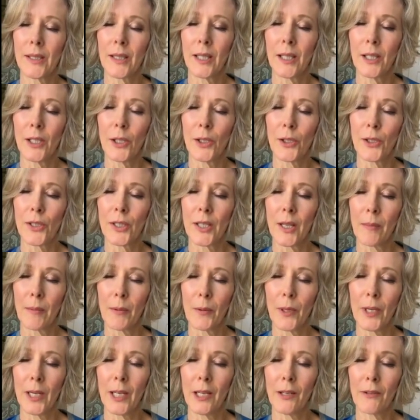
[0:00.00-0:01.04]
that you're
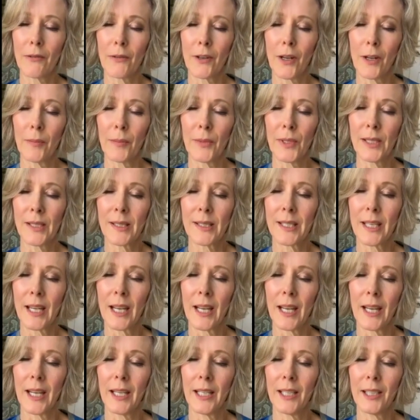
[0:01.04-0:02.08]
separated from this
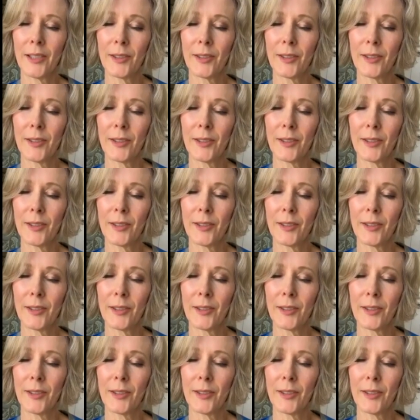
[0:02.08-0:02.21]
day.